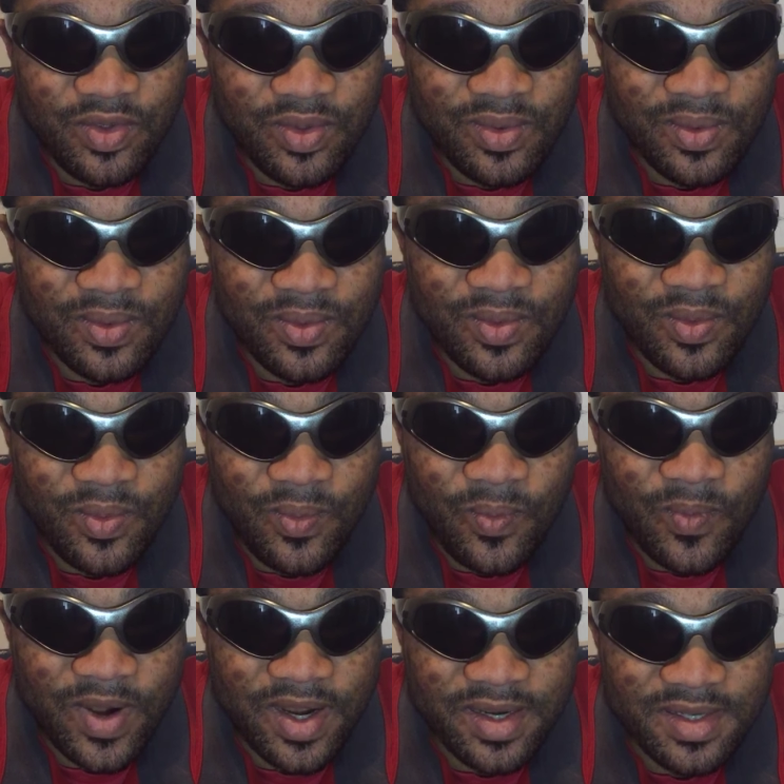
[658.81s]
you
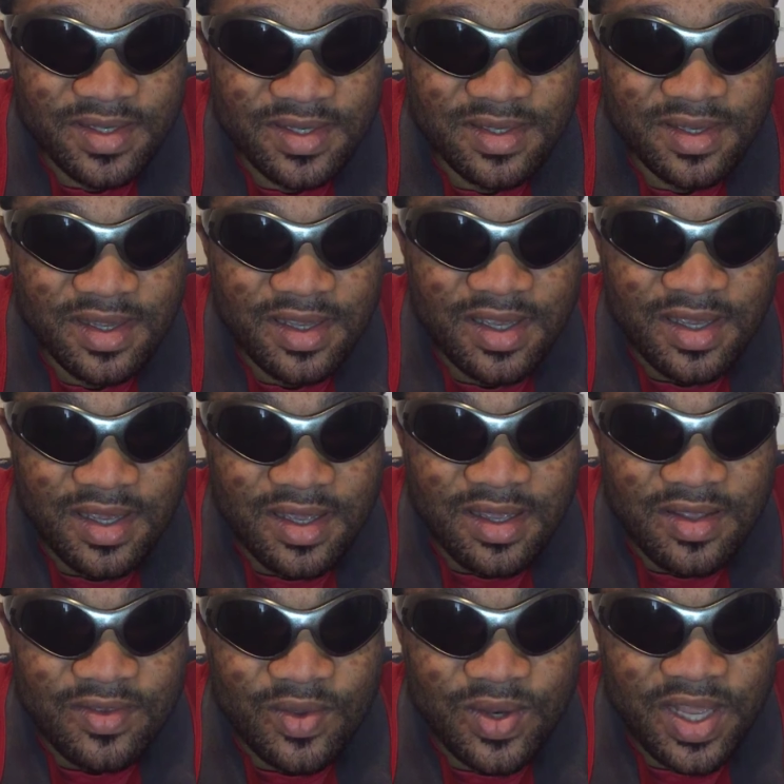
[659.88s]
want,
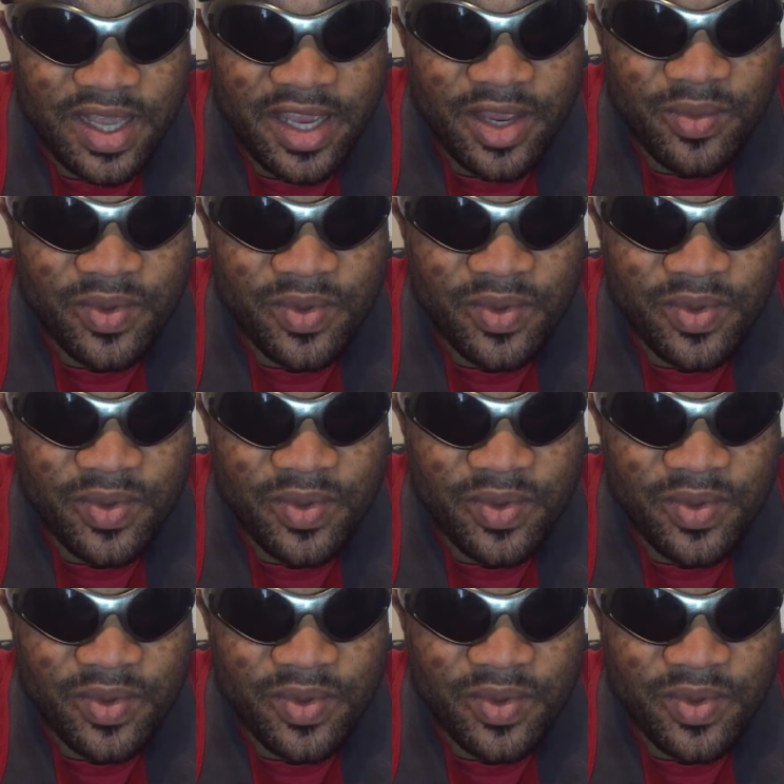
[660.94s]
so that